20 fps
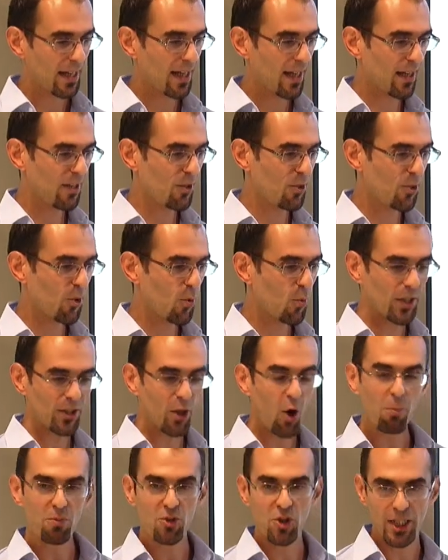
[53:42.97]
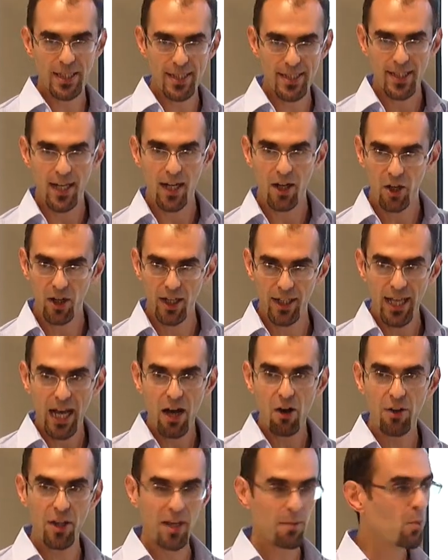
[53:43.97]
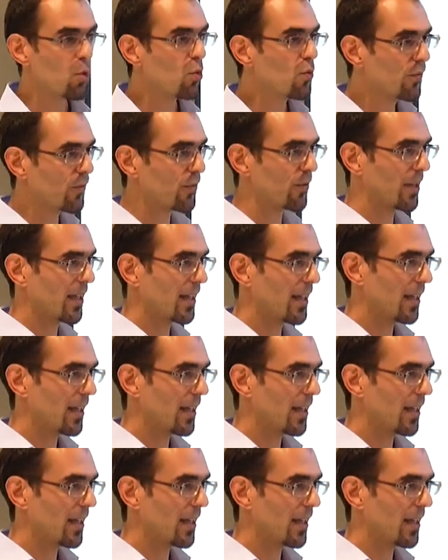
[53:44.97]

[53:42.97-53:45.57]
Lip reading: what objects are and how they move?